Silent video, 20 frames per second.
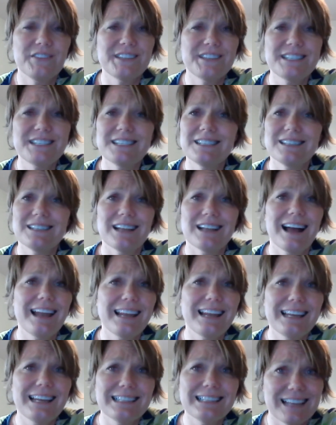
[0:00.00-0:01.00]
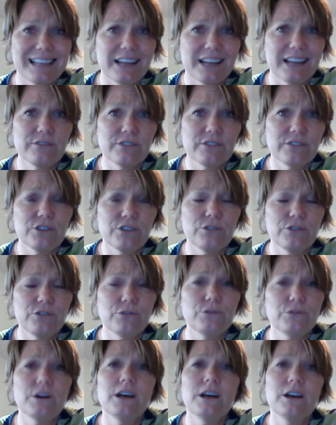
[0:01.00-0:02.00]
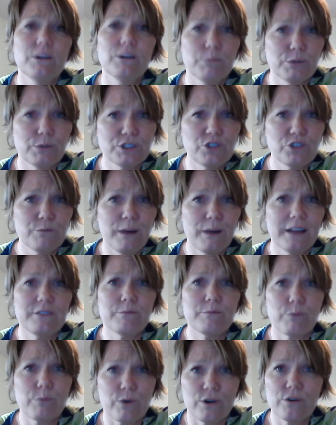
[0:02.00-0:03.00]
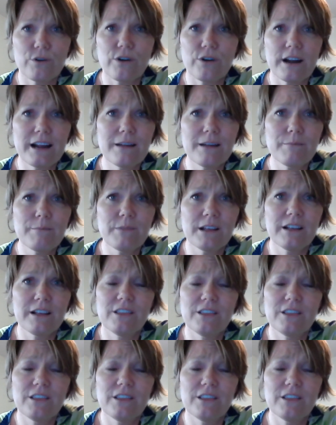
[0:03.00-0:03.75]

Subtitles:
This is not a done for you push button program.